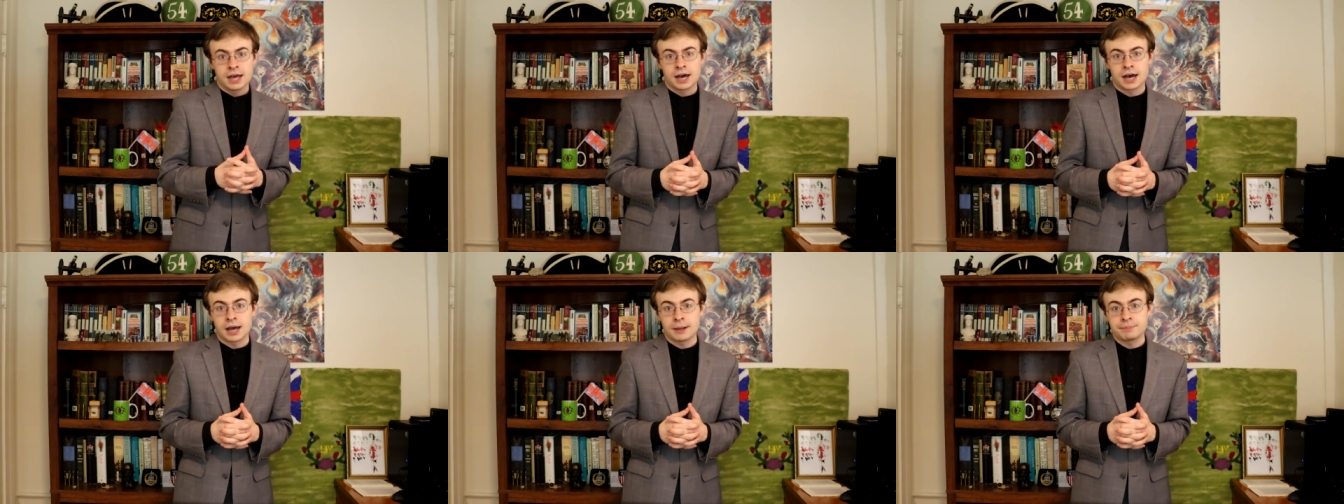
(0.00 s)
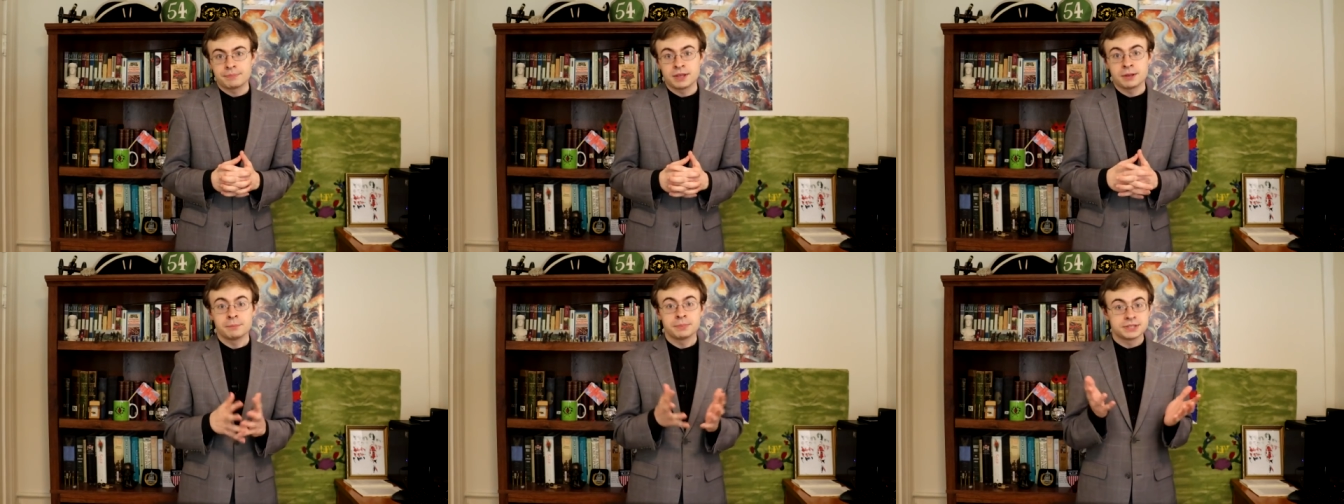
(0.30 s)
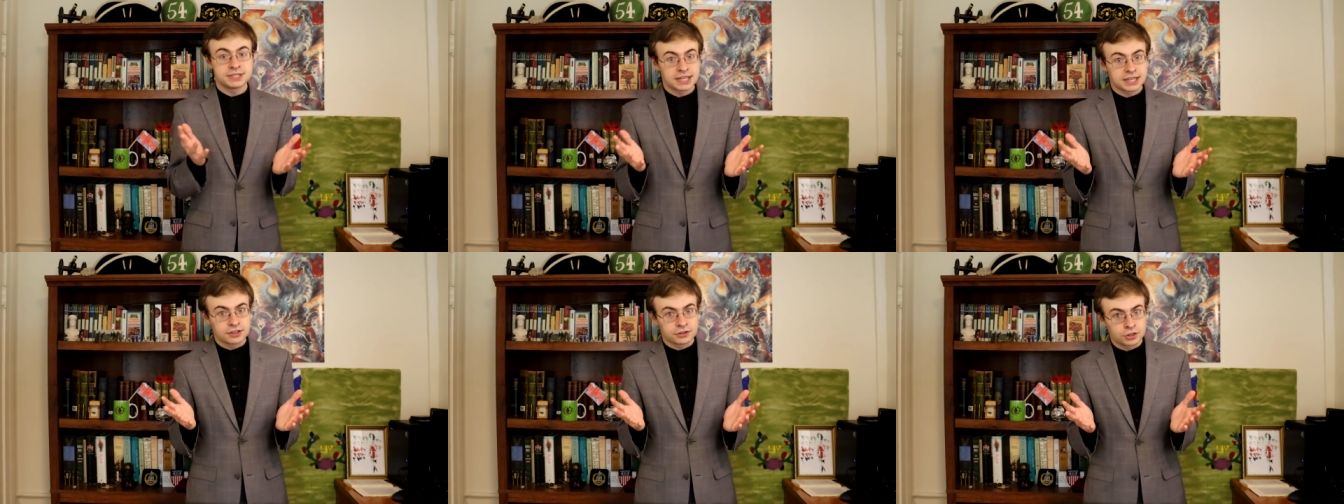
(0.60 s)
Uh, in
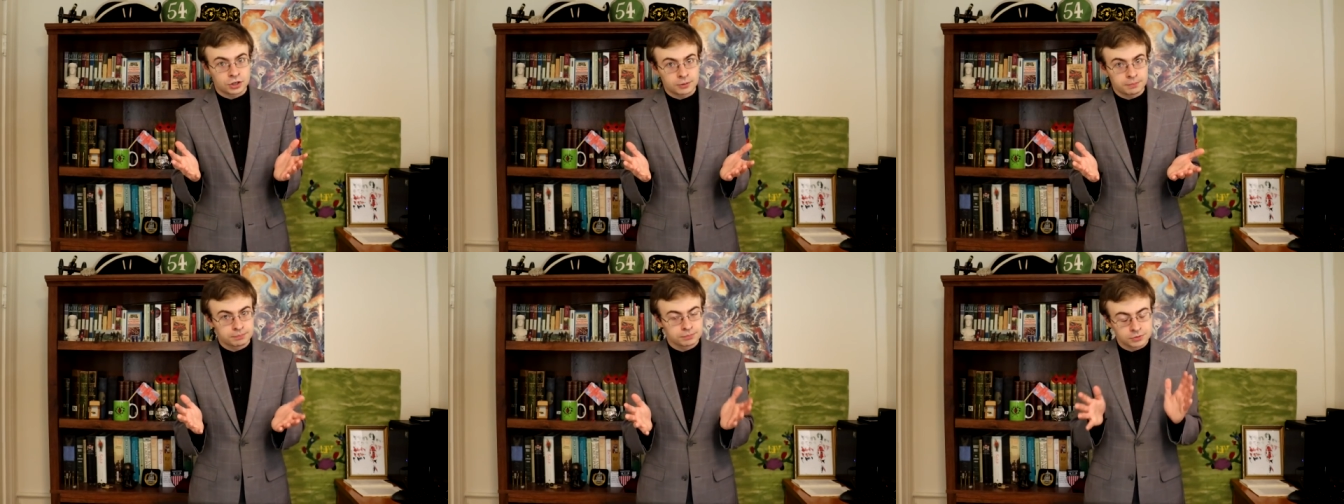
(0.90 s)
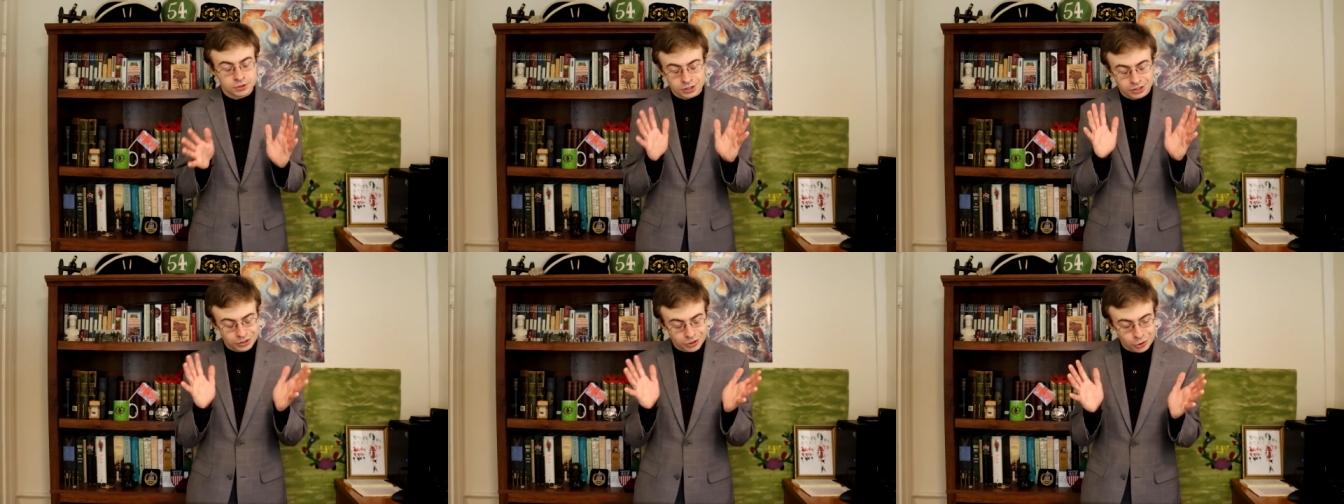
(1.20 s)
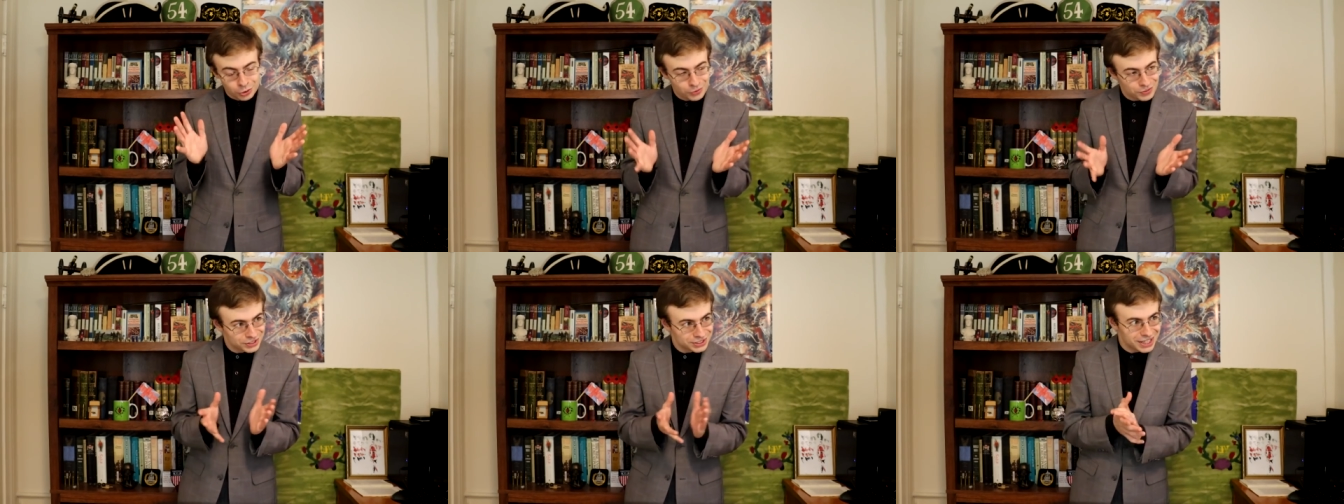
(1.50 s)
particular,
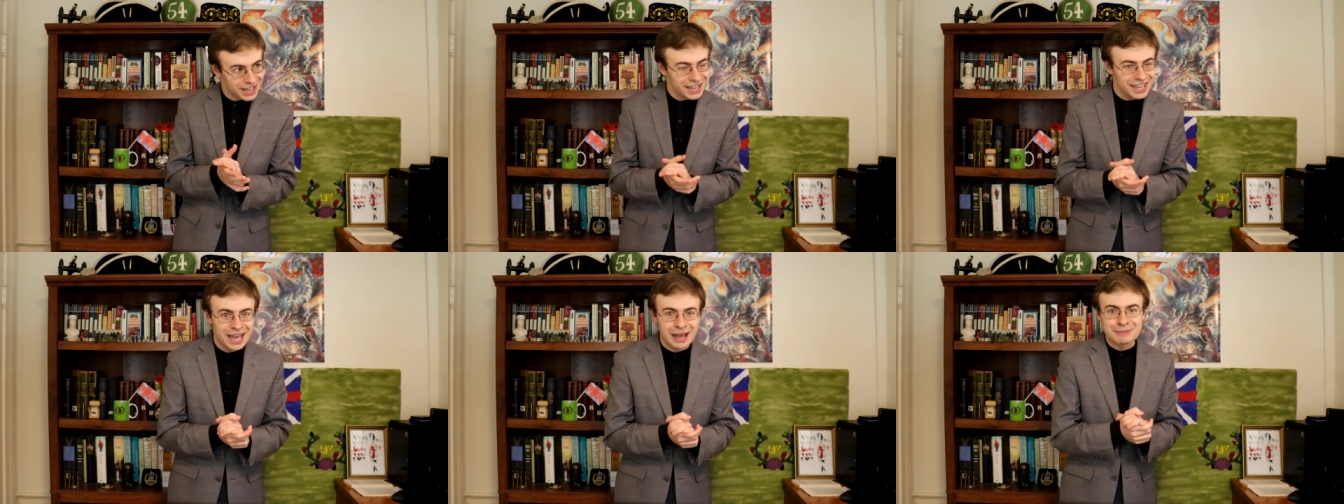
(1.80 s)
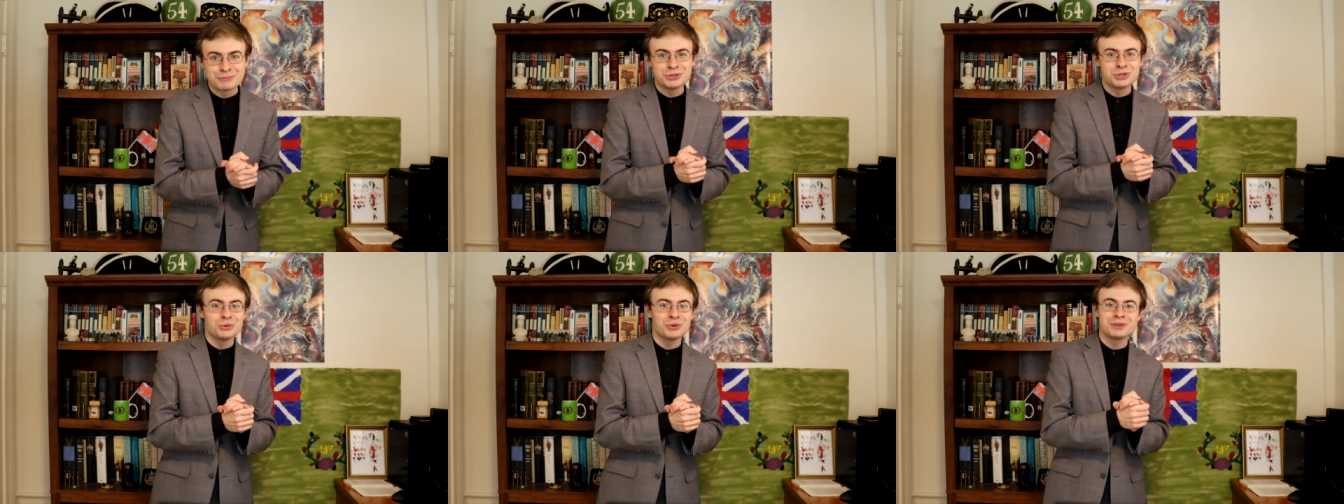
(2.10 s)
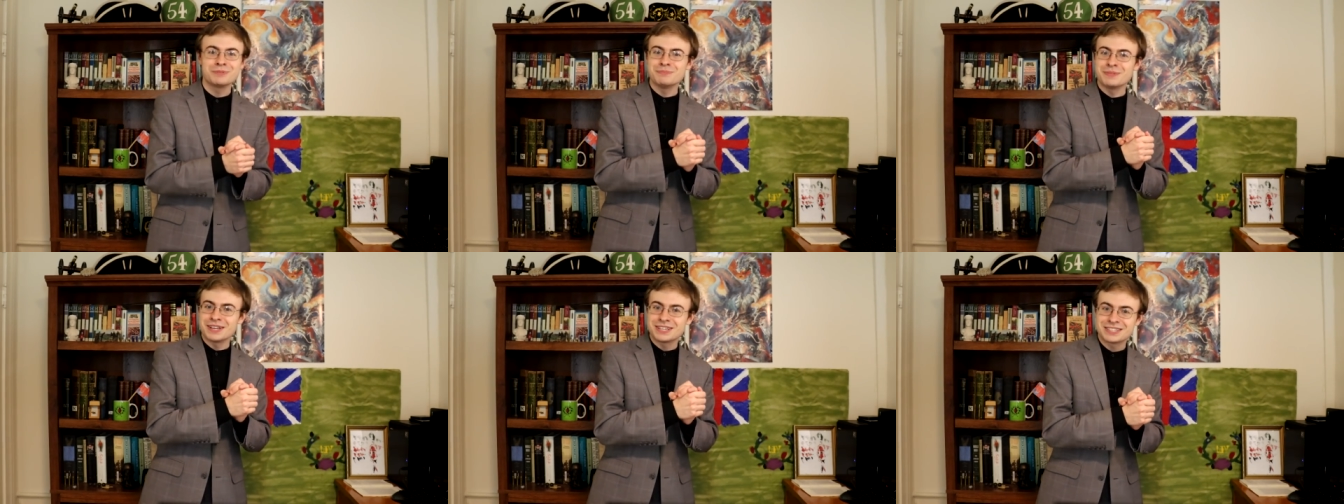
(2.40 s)
loath as I am to
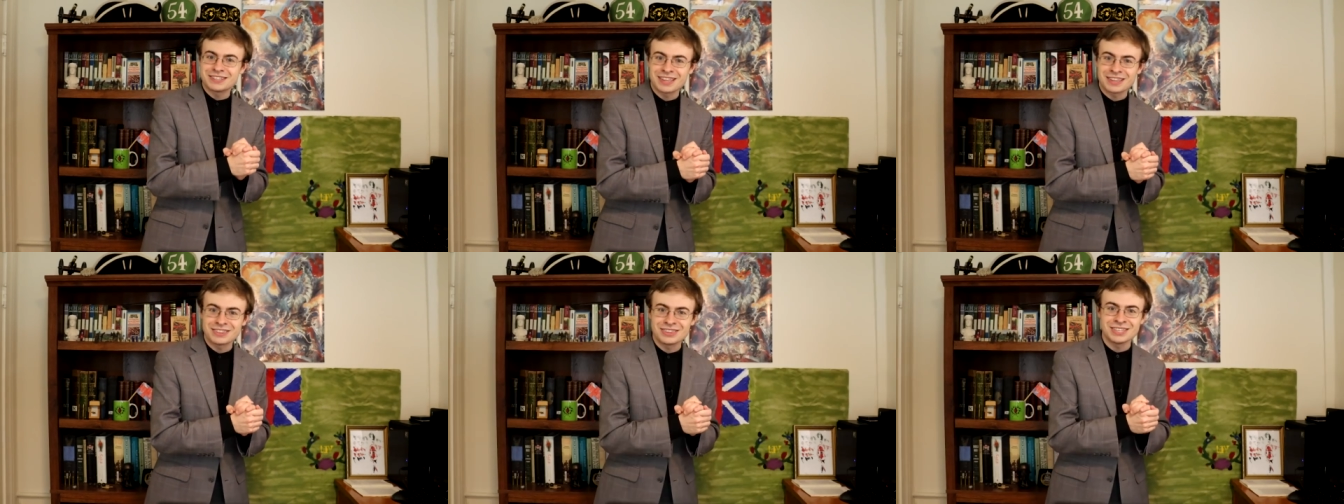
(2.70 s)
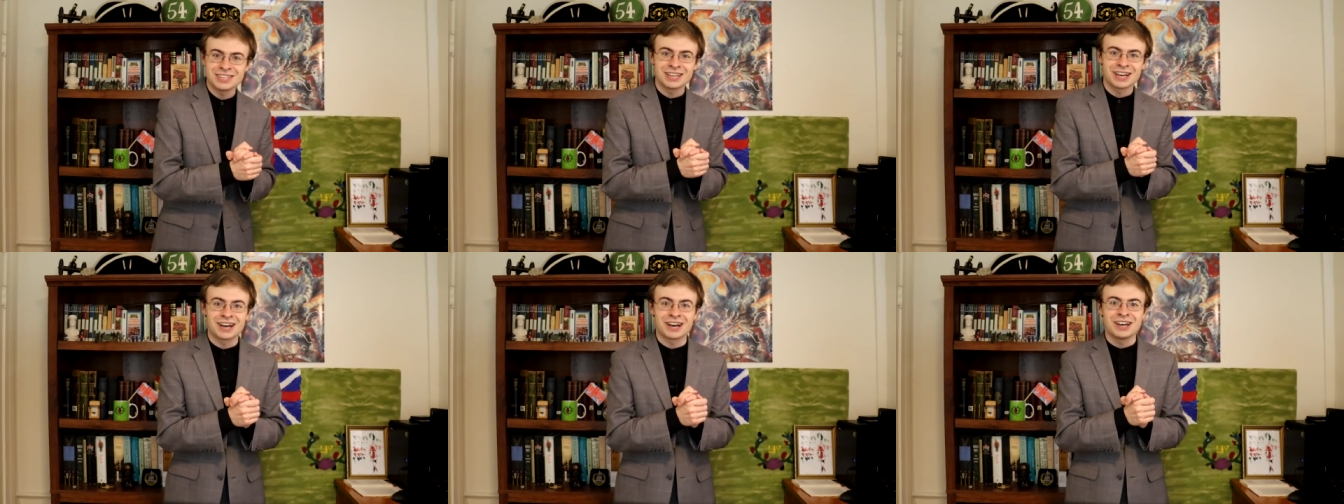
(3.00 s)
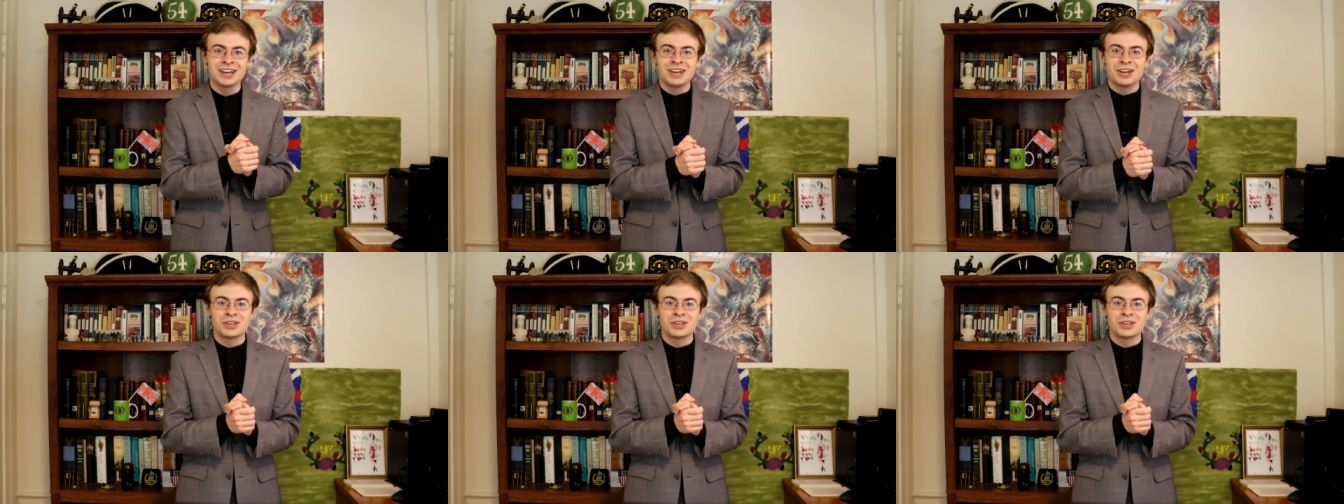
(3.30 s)
admit that the, uh,